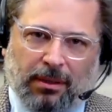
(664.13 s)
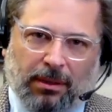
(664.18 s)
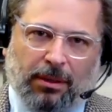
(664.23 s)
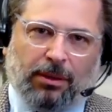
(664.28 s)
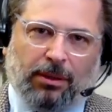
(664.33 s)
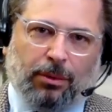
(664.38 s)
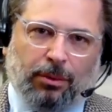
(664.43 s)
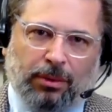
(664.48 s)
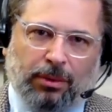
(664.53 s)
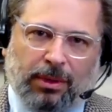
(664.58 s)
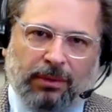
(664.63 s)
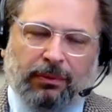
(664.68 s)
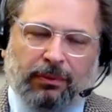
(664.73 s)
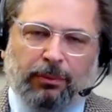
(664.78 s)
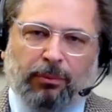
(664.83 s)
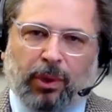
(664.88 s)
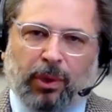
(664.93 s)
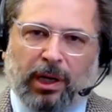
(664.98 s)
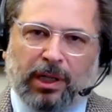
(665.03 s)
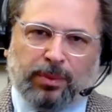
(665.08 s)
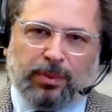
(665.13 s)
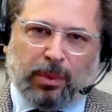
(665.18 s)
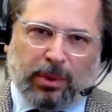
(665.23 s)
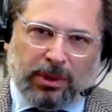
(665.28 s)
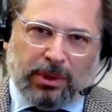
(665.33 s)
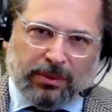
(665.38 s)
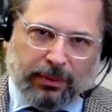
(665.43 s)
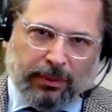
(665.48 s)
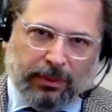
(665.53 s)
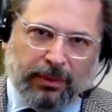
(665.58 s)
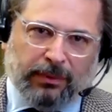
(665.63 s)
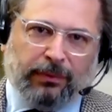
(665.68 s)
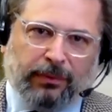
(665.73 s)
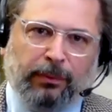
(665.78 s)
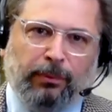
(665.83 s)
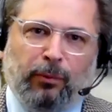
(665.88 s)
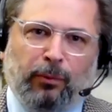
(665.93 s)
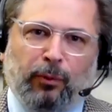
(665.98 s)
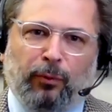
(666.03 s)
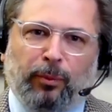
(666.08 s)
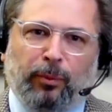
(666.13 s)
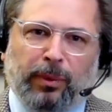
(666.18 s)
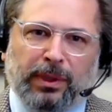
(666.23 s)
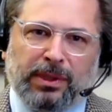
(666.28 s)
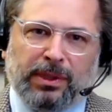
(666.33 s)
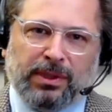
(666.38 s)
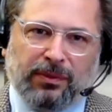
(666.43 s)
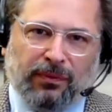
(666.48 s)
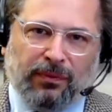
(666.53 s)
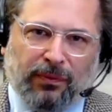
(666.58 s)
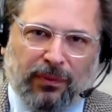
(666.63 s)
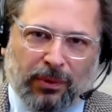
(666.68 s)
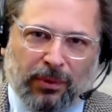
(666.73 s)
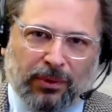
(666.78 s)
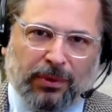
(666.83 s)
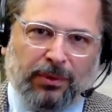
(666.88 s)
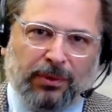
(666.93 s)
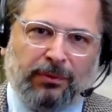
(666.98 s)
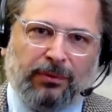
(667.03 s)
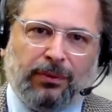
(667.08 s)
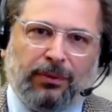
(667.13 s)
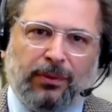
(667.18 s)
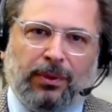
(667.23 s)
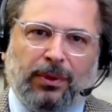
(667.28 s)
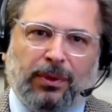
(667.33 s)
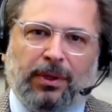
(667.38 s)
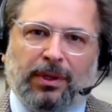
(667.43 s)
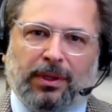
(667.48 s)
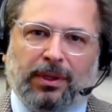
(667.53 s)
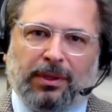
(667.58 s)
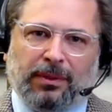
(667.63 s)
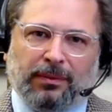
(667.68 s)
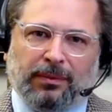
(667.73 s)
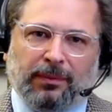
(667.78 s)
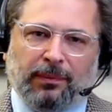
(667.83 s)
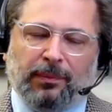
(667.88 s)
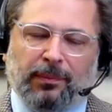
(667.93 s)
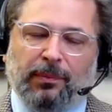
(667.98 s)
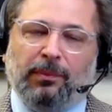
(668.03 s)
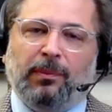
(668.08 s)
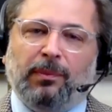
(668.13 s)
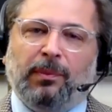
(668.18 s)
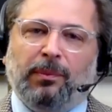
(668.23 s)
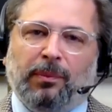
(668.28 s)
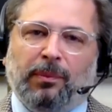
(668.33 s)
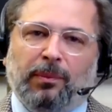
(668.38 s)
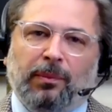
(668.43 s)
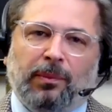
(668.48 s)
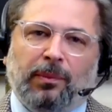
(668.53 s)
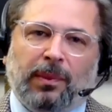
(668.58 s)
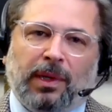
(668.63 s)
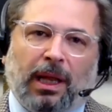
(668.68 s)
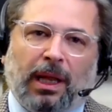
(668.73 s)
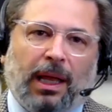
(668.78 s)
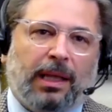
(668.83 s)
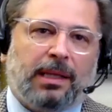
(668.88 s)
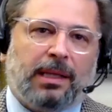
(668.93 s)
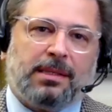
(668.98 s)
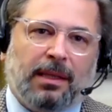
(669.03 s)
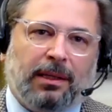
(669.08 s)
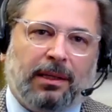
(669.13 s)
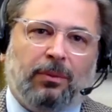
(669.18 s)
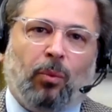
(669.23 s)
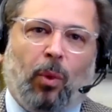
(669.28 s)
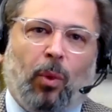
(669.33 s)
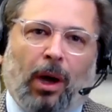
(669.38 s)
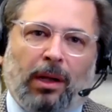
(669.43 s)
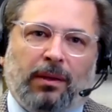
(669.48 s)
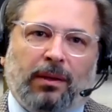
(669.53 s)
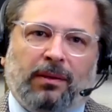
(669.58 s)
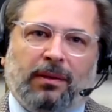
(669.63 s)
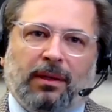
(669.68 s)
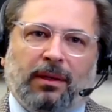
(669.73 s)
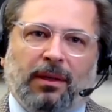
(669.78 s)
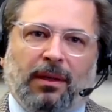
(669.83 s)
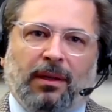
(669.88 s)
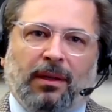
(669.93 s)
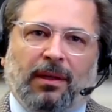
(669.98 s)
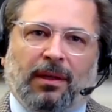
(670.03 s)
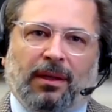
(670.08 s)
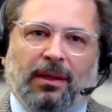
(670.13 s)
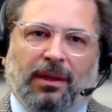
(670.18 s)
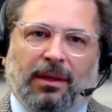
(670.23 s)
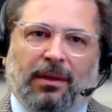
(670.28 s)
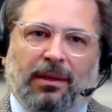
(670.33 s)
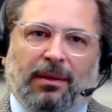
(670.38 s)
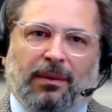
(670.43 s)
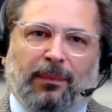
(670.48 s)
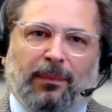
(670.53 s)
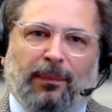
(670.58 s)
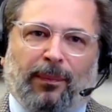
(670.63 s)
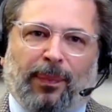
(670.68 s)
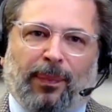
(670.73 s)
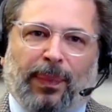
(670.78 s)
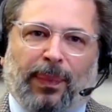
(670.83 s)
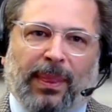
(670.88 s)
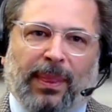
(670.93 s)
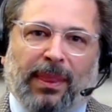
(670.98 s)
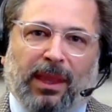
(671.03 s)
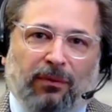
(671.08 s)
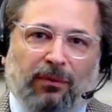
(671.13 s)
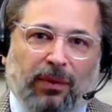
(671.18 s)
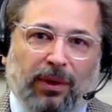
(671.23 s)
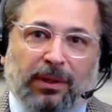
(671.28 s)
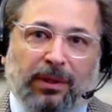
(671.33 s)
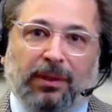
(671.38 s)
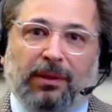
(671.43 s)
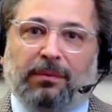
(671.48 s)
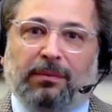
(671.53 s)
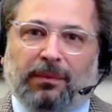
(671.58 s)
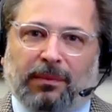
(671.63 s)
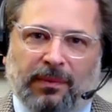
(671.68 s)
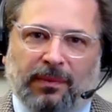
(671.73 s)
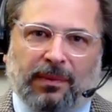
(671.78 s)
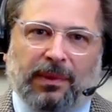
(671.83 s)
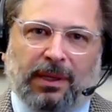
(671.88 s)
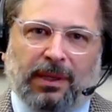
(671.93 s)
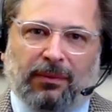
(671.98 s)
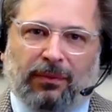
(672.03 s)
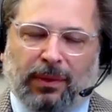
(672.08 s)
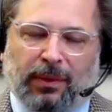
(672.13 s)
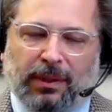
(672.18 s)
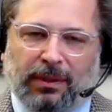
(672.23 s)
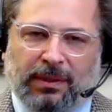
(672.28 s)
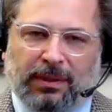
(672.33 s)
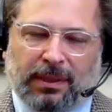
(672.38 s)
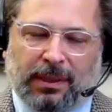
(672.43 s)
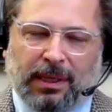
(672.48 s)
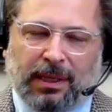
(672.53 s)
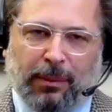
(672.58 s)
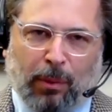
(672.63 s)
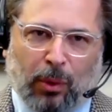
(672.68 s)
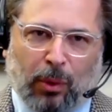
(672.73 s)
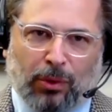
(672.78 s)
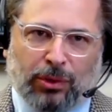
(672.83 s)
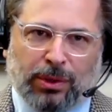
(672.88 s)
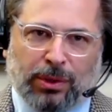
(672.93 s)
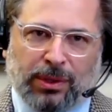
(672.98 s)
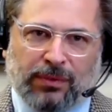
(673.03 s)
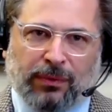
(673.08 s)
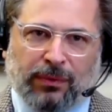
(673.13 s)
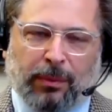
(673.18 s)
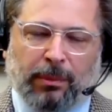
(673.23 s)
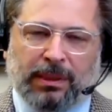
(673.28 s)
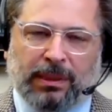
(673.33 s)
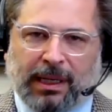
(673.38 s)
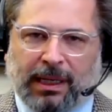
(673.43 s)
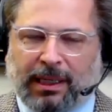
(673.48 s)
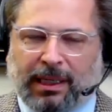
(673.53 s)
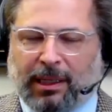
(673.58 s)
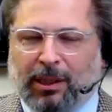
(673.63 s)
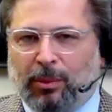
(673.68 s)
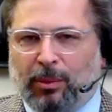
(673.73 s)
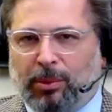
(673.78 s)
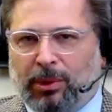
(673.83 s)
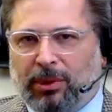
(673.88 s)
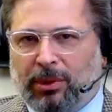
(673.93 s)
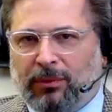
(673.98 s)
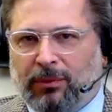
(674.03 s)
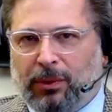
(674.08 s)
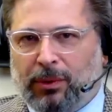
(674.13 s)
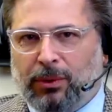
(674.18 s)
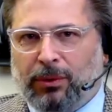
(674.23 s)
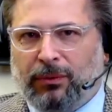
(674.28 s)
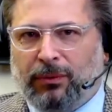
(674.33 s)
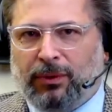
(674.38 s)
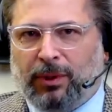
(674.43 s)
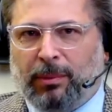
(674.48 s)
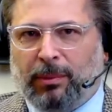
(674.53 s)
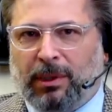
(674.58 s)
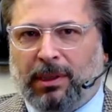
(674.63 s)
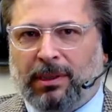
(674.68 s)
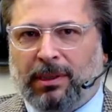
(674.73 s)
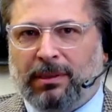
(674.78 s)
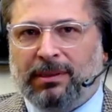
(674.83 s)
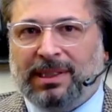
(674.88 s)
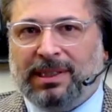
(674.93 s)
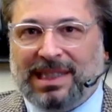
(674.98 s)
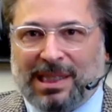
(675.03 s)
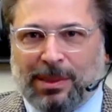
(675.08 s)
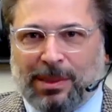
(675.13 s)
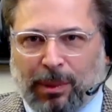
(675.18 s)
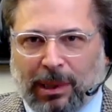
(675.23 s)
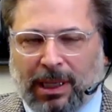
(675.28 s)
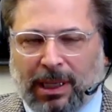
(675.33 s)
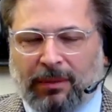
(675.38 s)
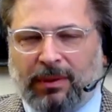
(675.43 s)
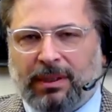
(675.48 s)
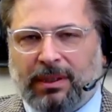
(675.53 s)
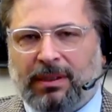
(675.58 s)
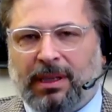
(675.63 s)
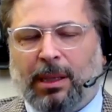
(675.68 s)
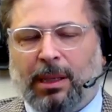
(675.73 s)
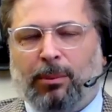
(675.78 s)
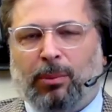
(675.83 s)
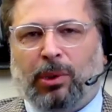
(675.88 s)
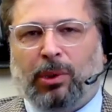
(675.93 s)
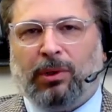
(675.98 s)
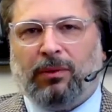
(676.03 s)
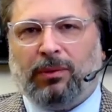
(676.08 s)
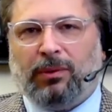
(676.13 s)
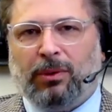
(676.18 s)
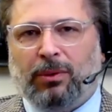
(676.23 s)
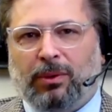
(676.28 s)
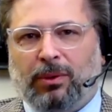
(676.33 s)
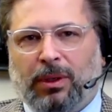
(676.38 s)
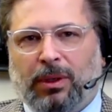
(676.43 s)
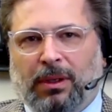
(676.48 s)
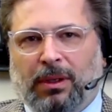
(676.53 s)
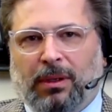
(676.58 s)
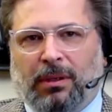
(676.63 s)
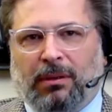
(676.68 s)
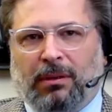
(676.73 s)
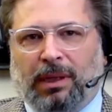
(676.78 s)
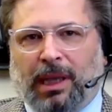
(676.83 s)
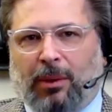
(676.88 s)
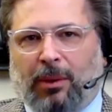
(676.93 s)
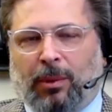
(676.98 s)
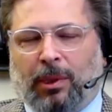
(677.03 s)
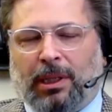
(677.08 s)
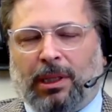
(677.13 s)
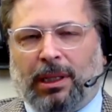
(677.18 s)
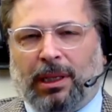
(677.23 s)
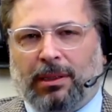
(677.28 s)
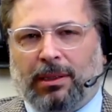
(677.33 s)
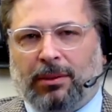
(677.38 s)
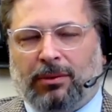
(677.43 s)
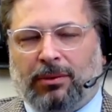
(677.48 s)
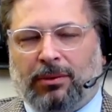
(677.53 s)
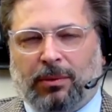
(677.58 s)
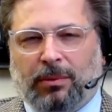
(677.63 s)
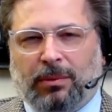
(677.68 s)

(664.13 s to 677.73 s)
through different price points, through different movements for for um, clients that want um, different different uh, emotions from a technical point of view, from a display of the time point of view. The annual calendar to